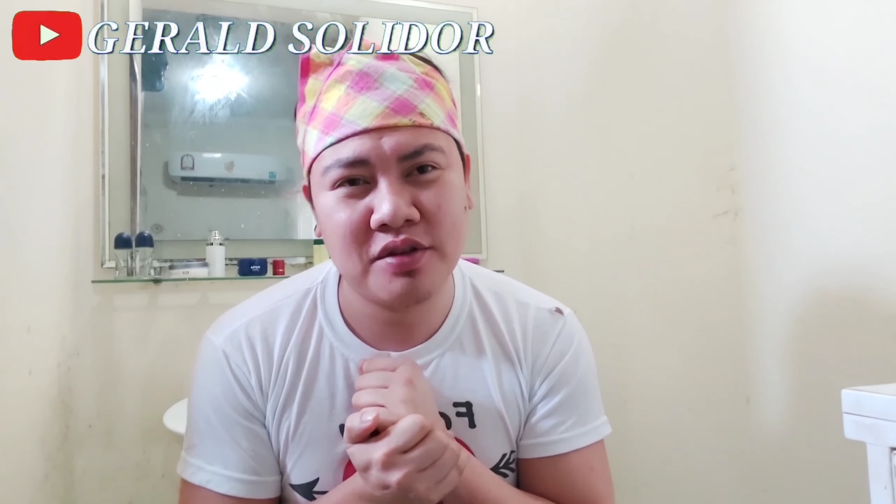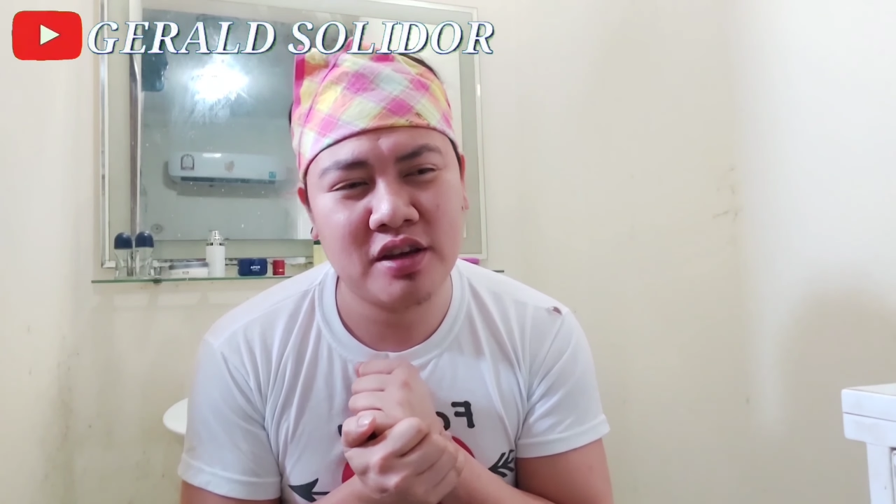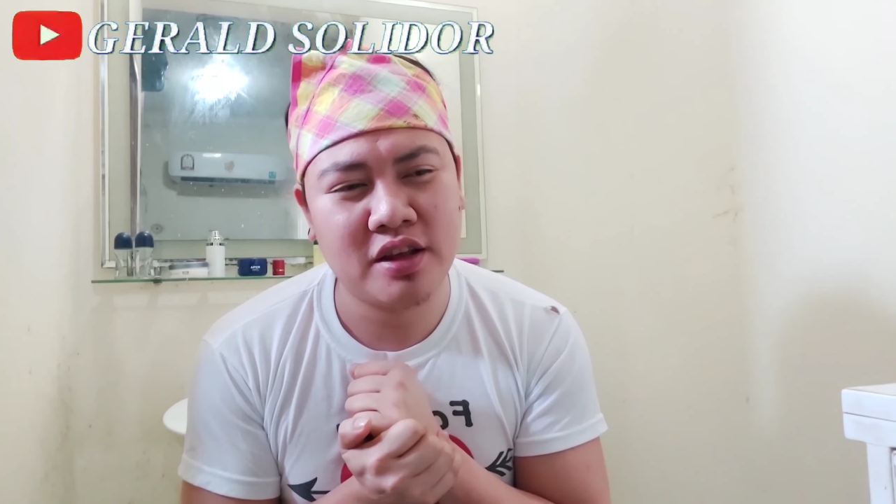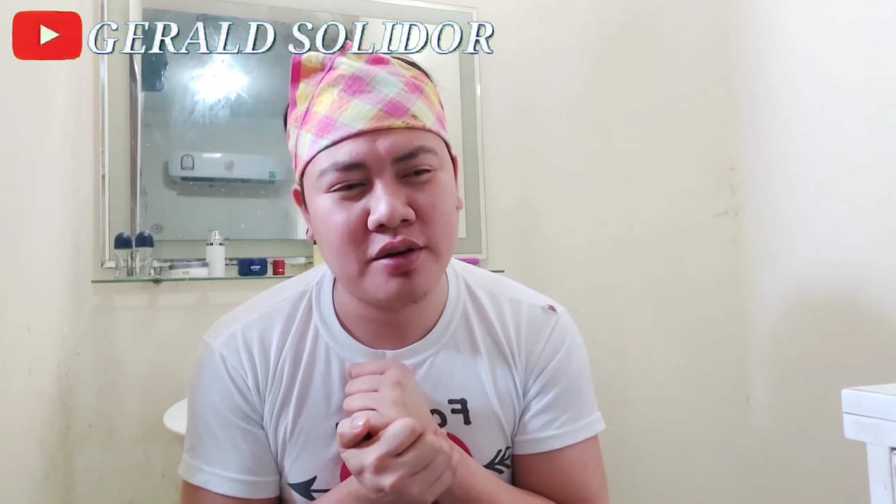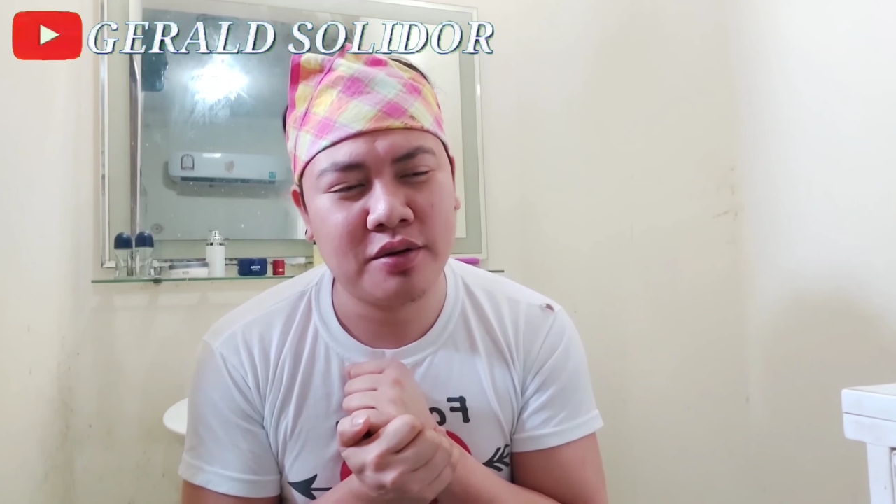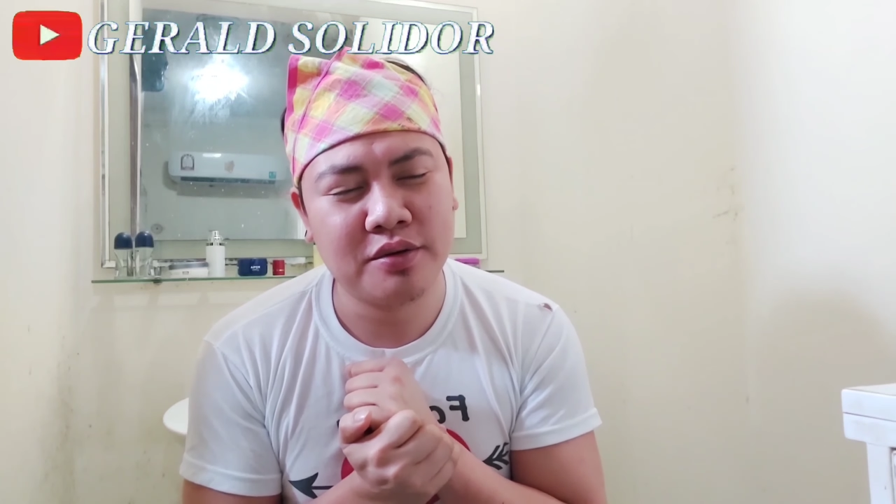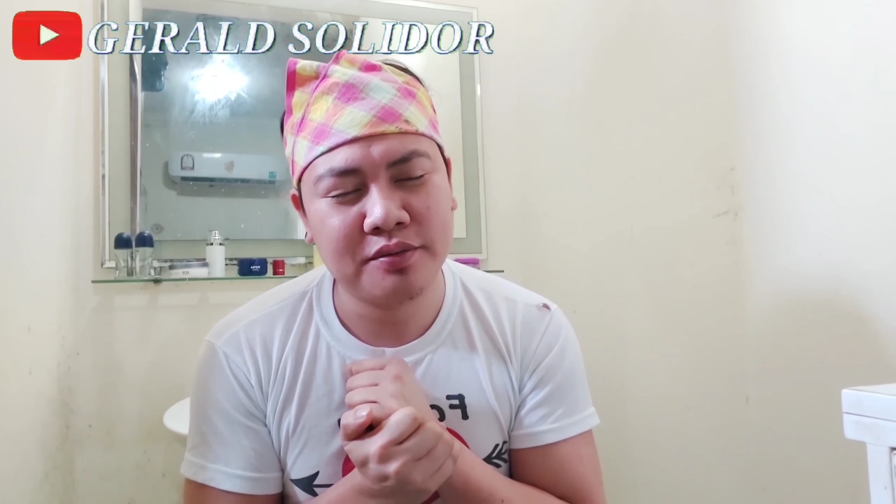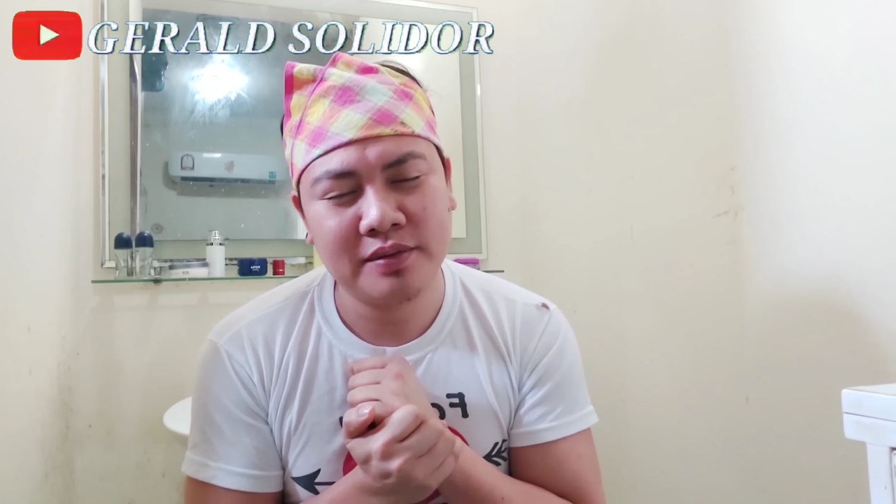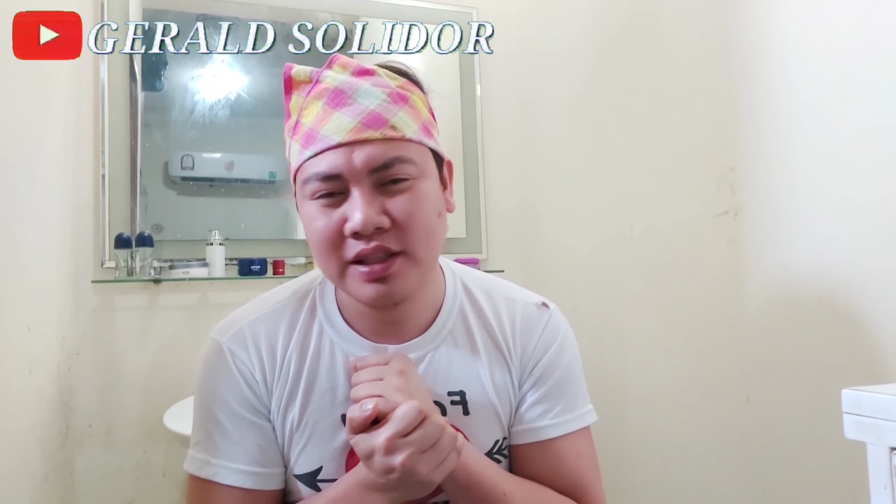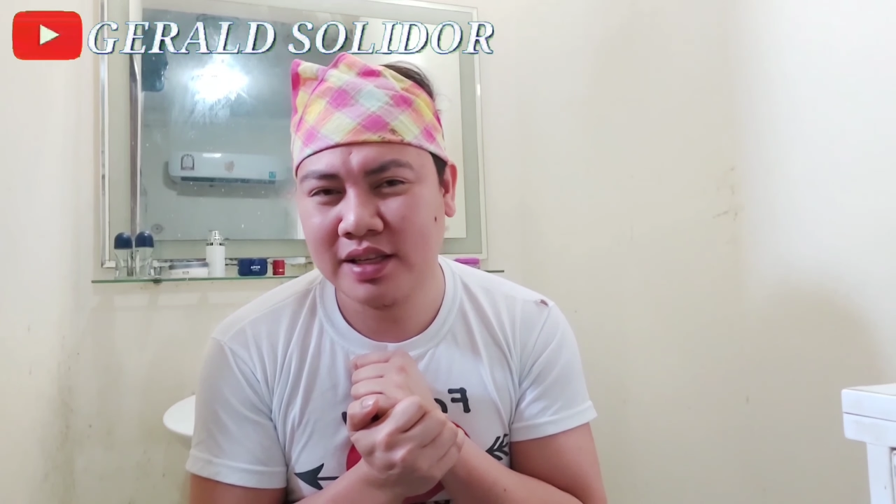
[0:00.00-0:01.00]
video
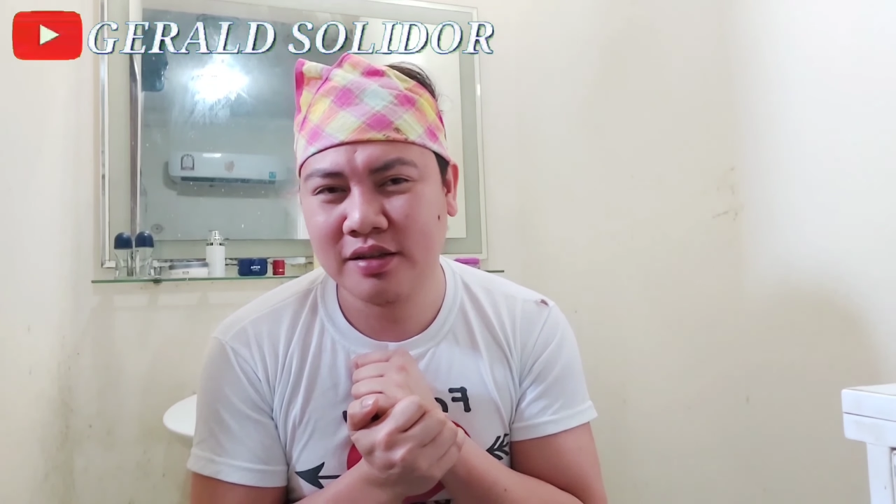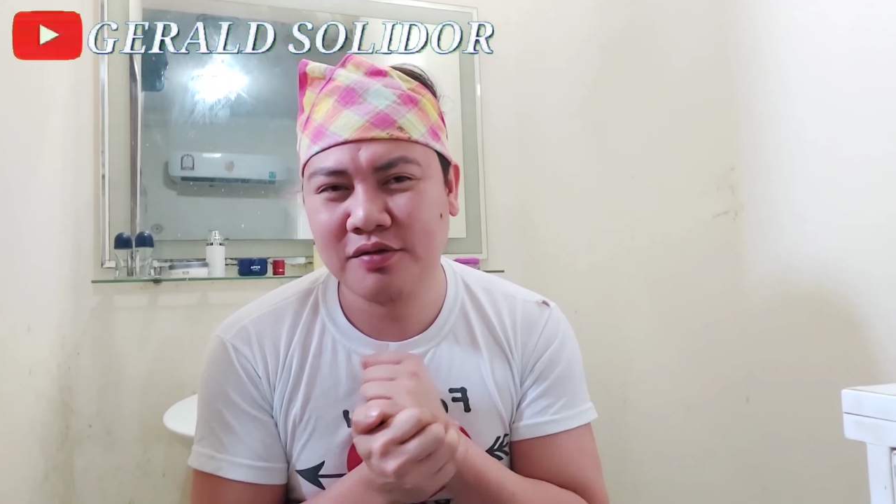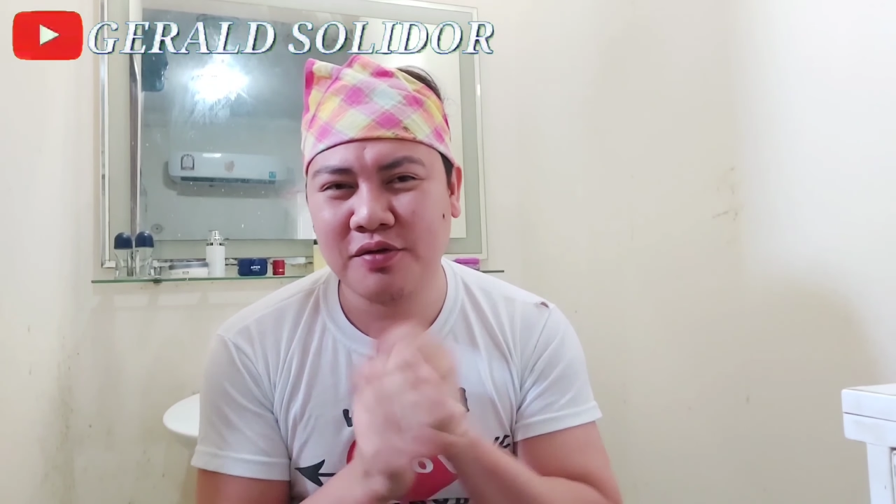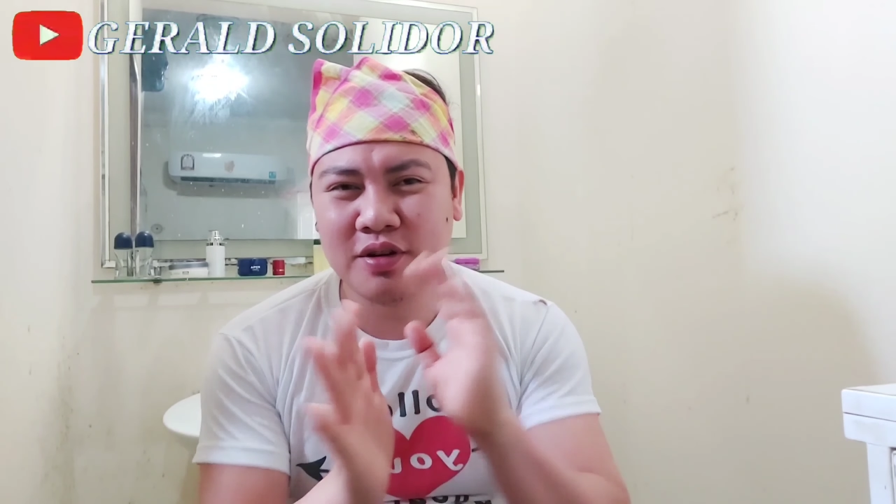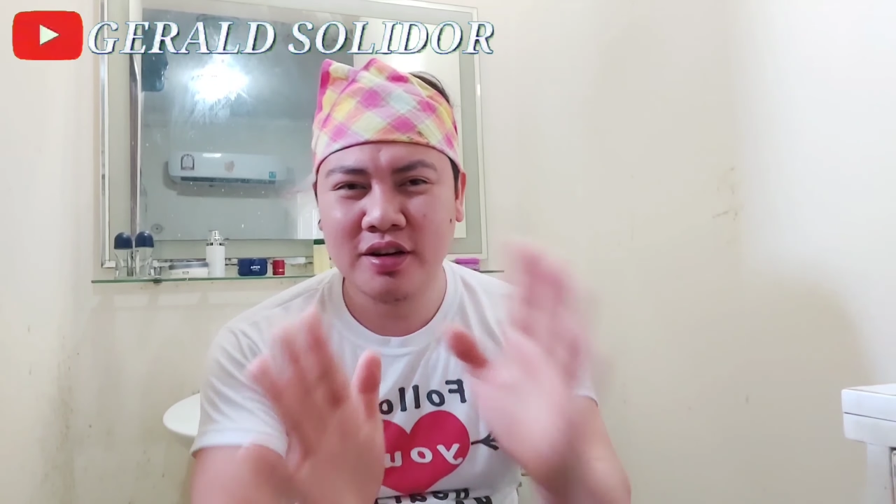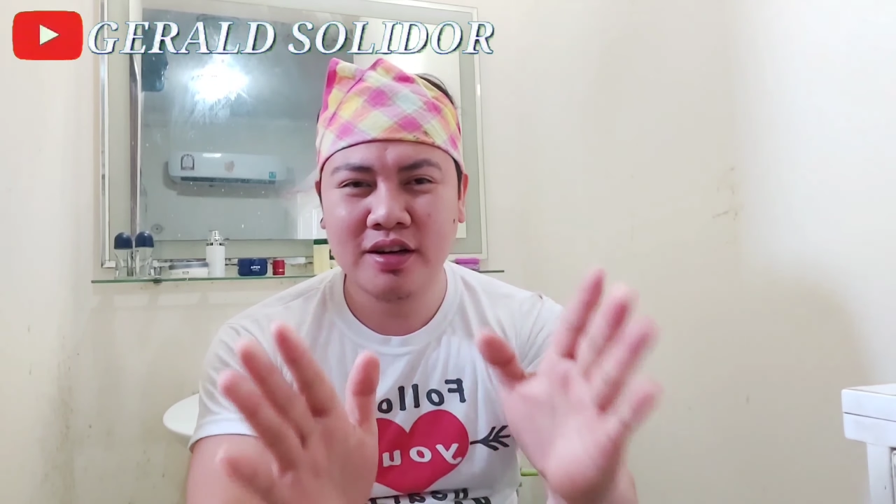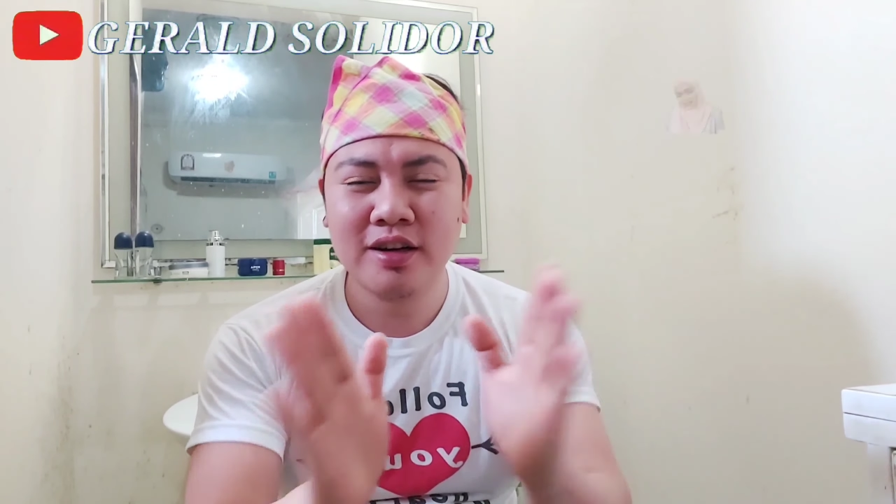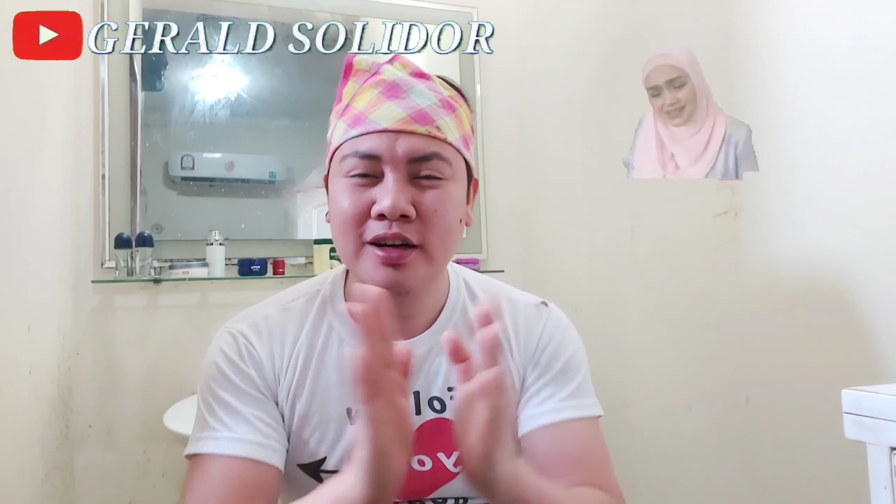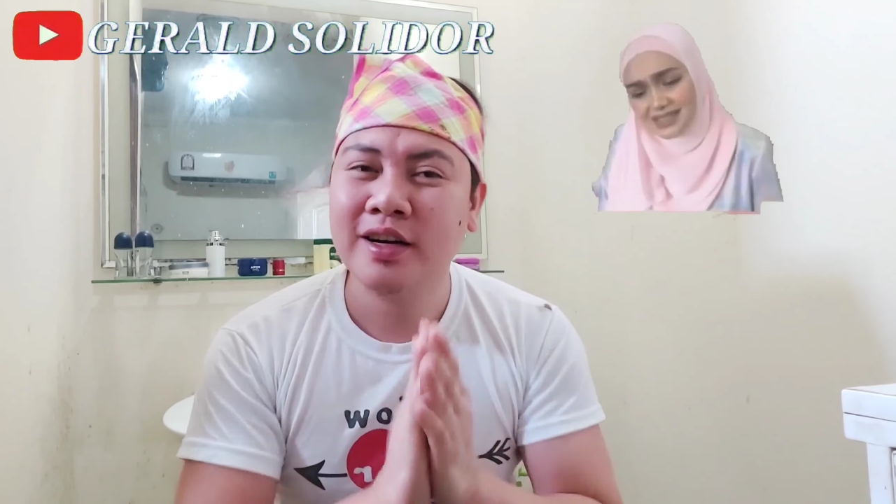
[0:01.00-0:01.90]
is for